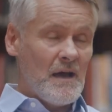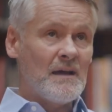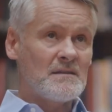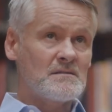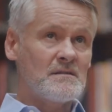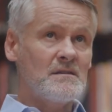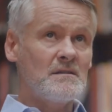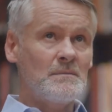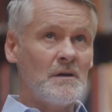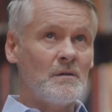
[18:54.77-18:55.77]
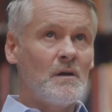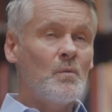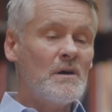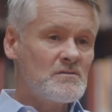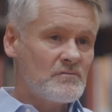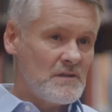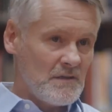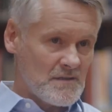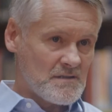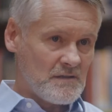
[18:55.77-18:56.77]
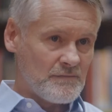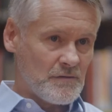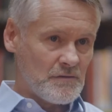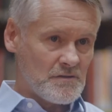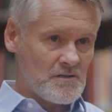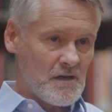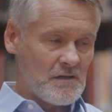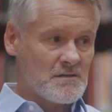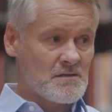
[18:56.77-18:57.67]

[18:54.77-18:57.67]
and to think about what's realistic for your child.